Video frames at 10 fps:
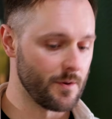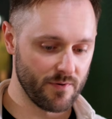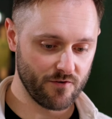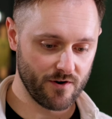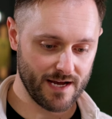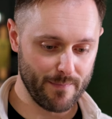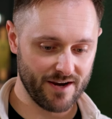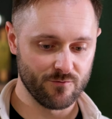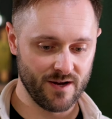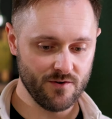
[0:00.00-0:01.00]
before in
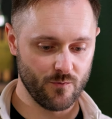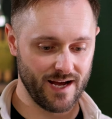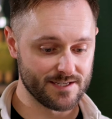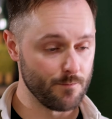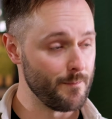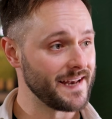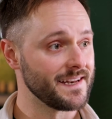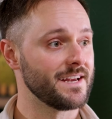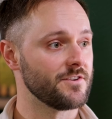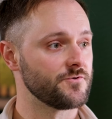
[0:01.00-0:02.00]
manual mode, we had to
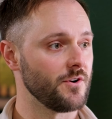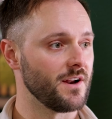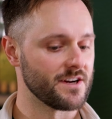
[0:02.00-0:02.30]
manually control our